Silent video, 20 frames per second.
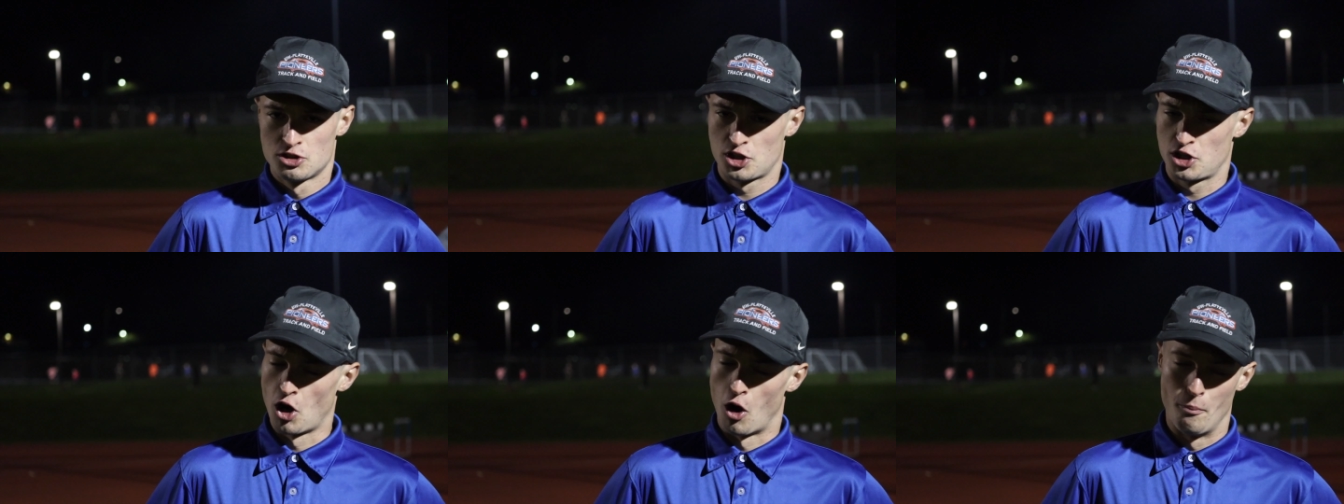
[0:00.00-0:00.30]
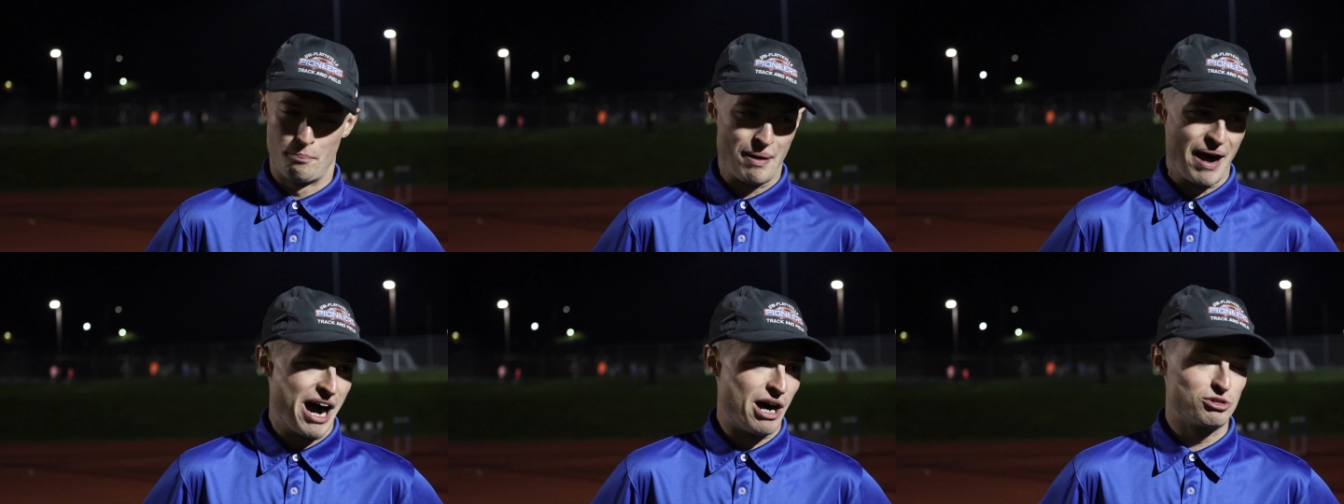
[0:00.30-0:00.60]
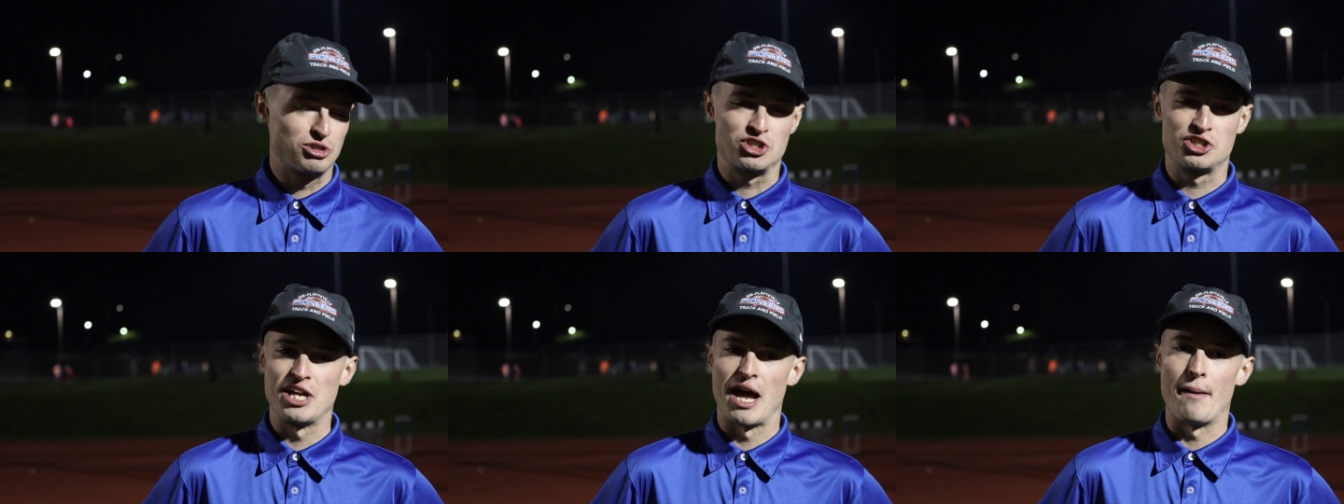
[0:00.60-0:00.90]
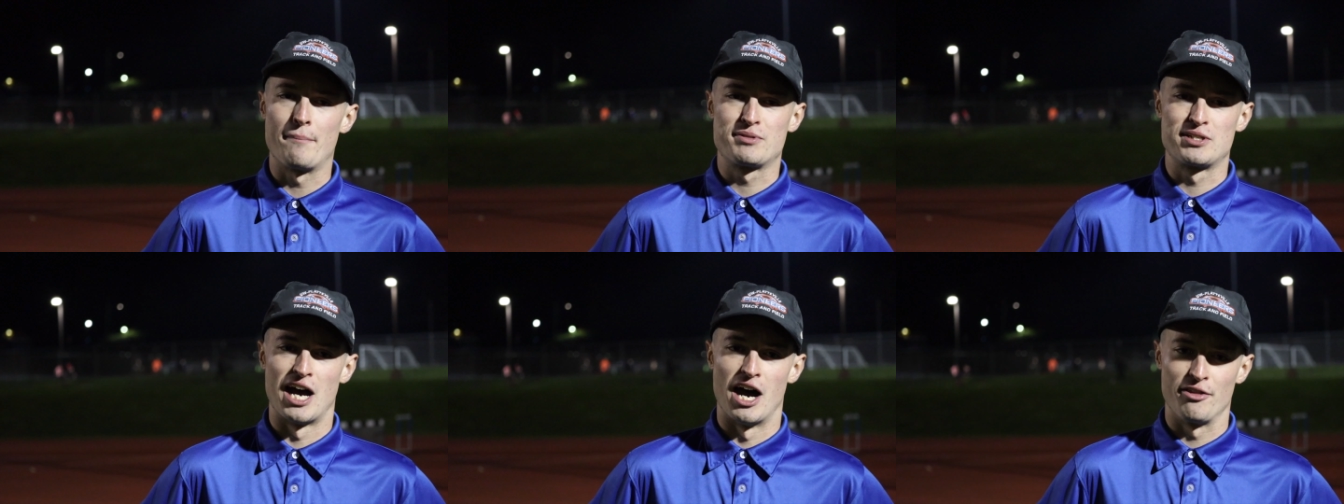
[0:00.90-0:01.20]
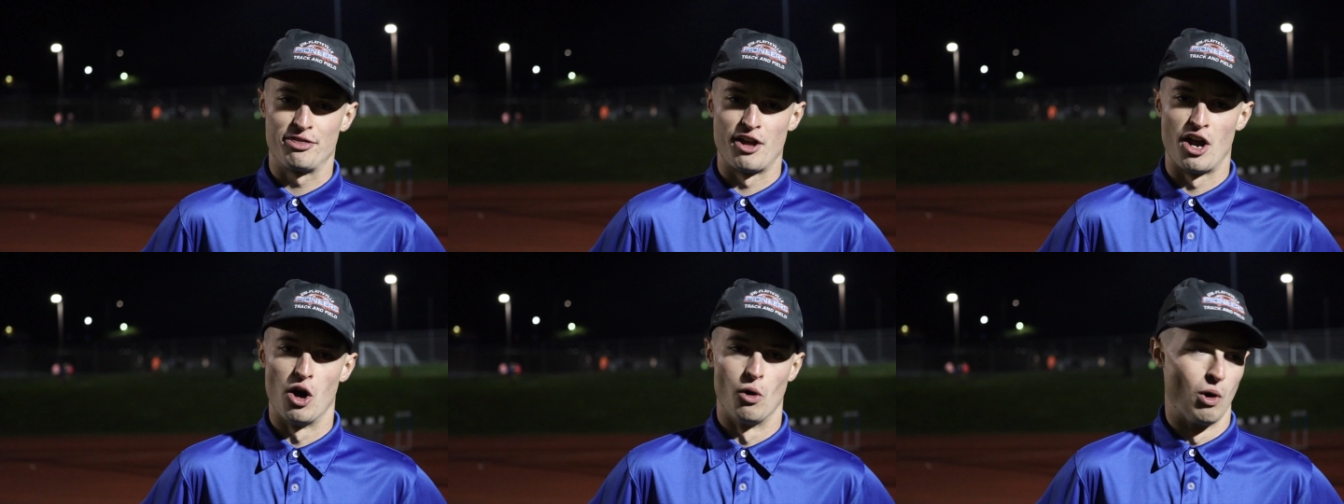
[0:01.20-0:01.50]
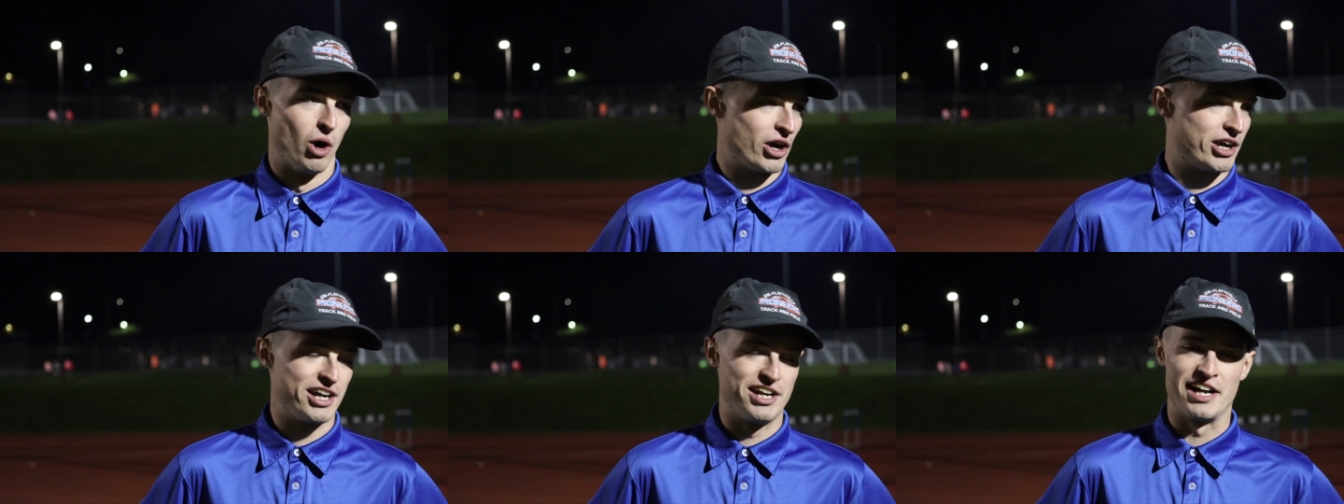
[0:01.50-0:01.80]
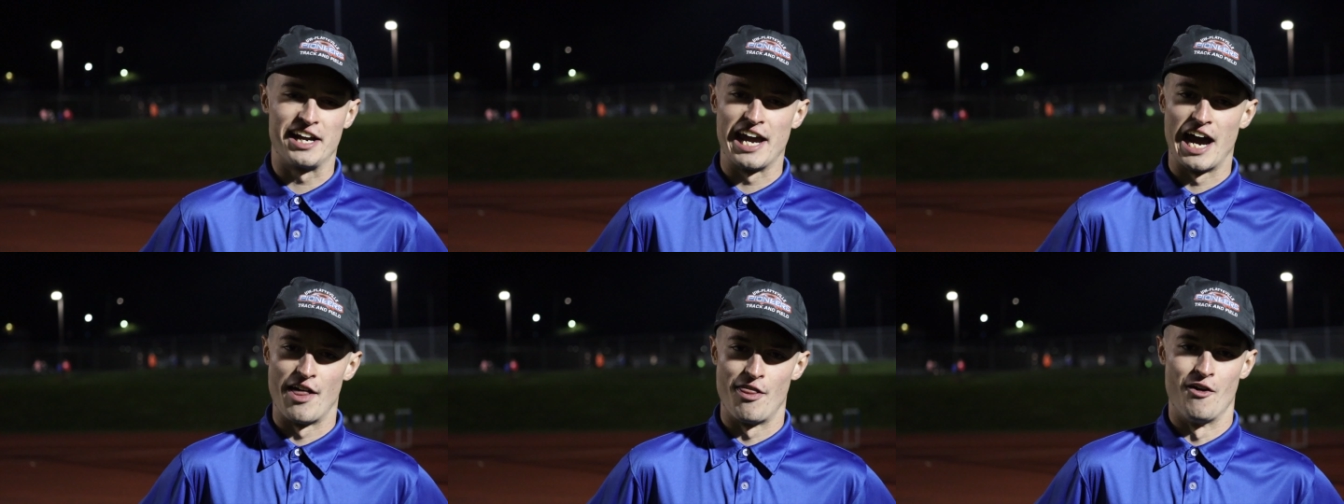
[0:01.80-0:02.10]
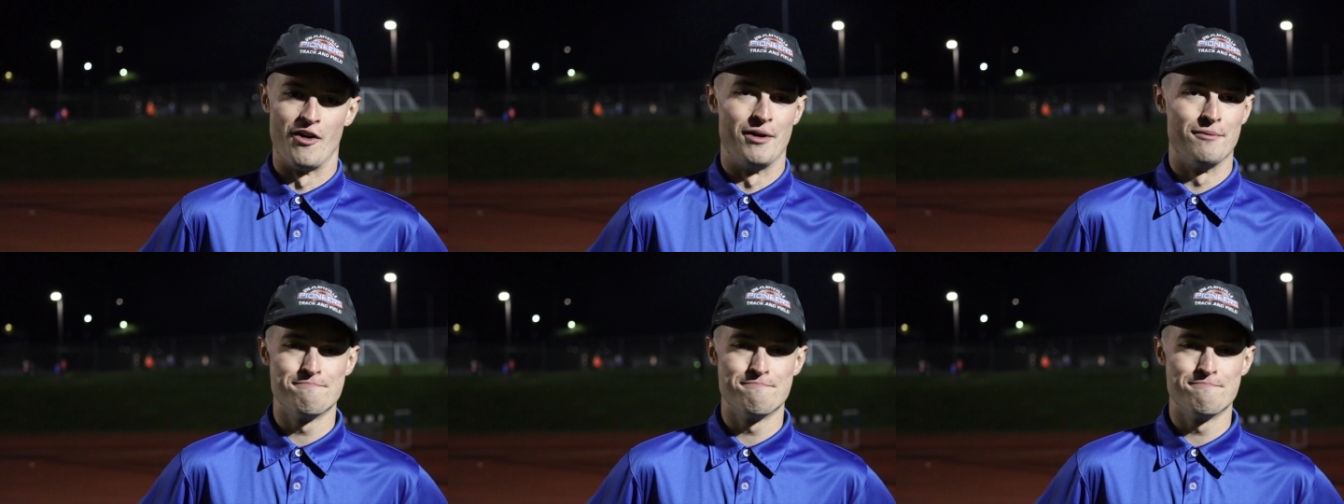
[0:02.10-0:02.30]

go pound steps out there working together.